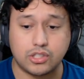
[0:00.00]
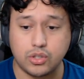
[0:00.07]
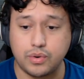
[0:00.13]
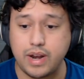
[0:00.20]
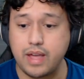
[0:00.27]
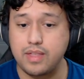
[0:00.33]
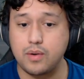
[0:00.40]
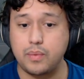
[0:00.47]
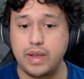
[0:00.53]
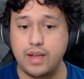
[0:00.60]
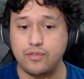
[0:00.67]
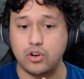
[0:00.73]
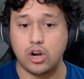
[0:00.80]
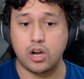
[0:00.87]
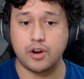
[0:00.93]
so now that we have
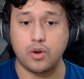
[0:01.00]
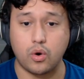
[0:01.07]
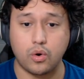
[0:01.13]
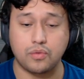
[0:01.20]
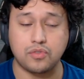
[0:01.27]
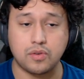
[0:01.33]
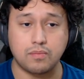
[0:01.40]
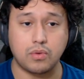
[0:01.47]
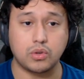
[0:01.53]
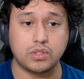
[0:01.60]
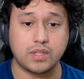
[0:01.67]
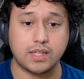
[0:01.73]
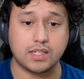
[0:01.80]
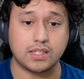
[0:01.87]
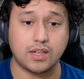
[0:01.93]
gone over most of
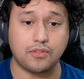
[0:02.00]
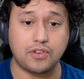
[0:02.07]
the stuff